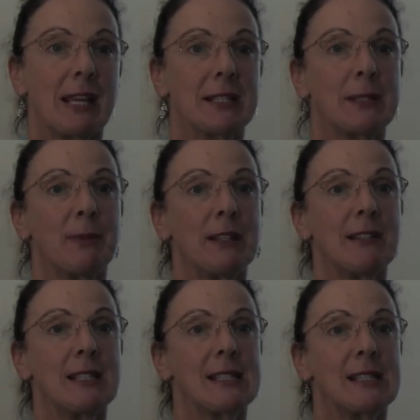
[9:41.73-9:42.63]

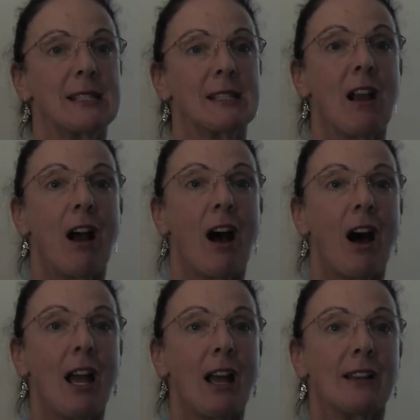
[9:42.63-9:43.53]
experiences,
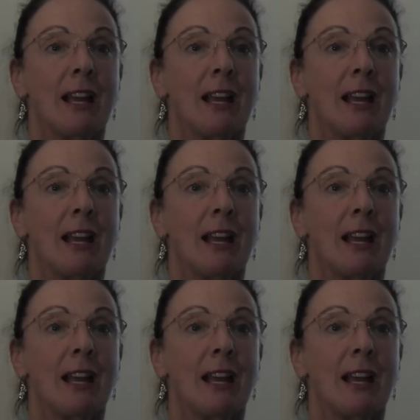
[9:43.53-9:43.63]
high,